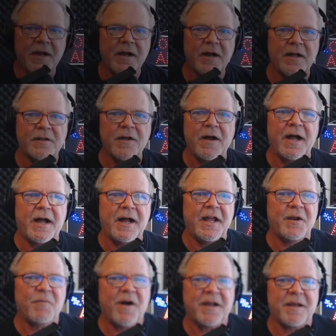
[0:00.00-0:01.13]
Aloha
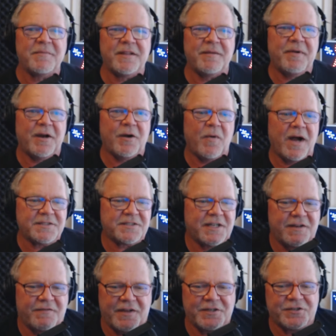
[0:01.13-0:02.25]
and welcome to the Bear Woznick
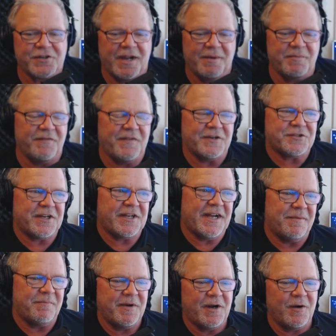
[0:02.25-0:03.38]
adventure. I'm your adventure
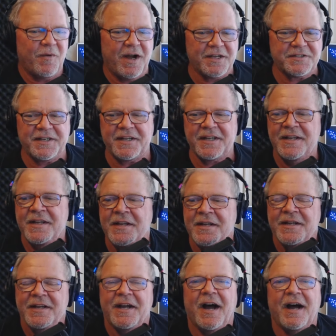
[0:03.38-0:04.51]
guide, Bear Woznick.
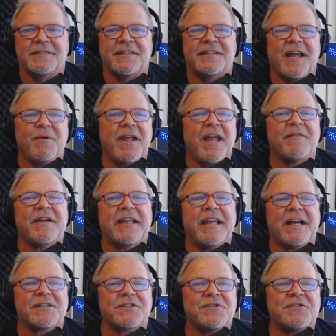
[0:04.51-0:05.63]
Uh, today we have a
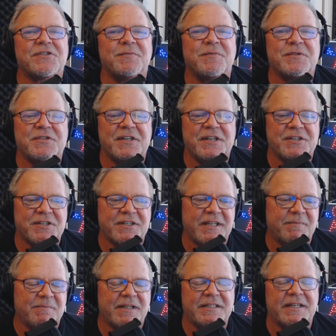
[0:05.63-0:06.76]
guest who's a musician. He
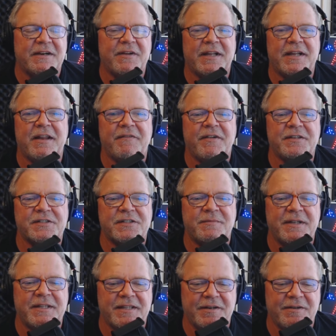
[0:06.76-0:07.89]
plays every kind of
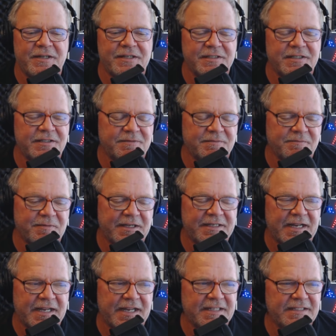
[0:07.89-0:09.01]
instrument there is. He plays,
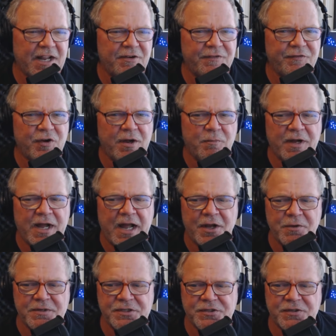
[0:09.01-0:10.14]
I guess, I don't even know how, what, how you
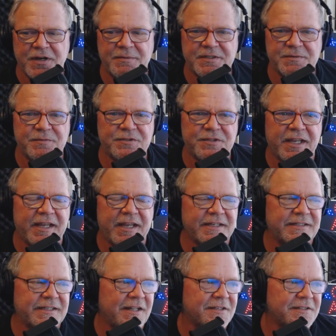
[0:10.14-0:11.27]
would describe his music. He can
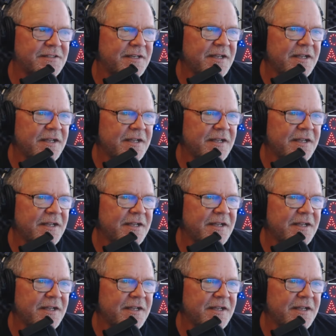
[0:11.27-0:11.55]
tell us.